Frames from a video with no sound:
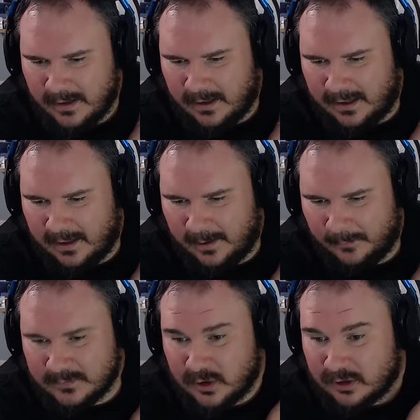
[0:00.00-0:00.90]

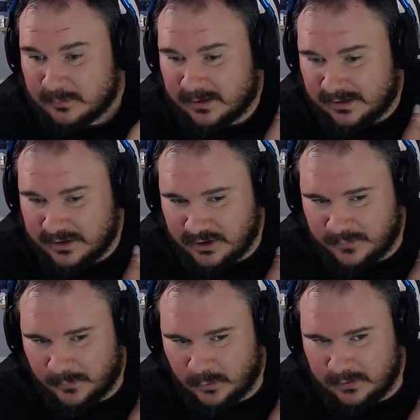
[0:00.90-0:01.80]
Saw some delicious
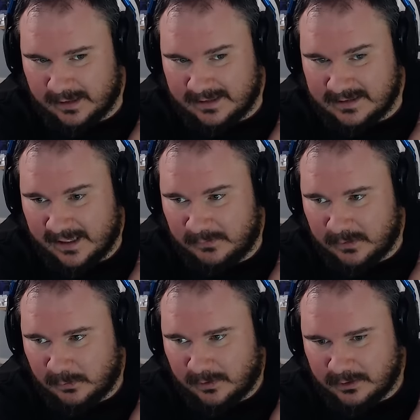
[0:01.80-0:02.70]
food that I definitely want